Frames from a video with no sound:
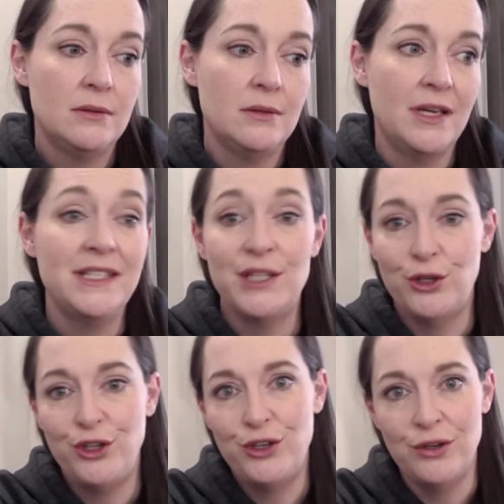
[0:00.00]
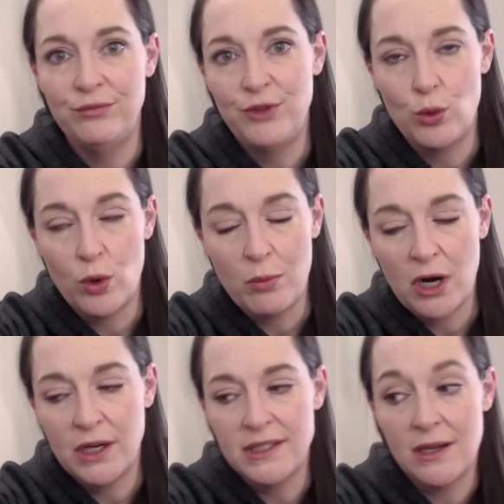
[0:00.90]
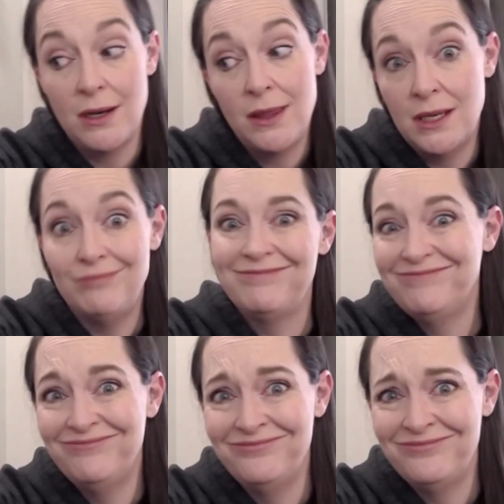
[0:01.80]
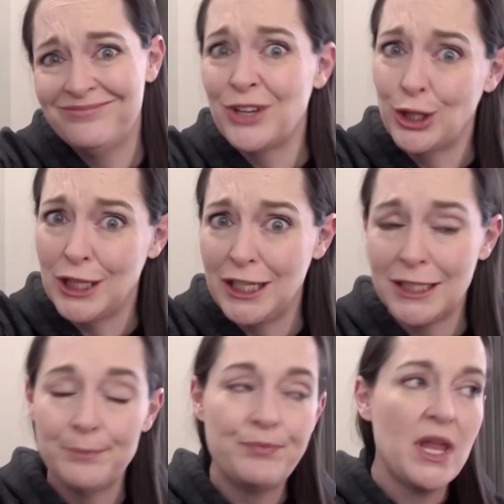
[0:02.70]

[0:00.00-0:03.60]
until, your warm market's gone, and then good luck.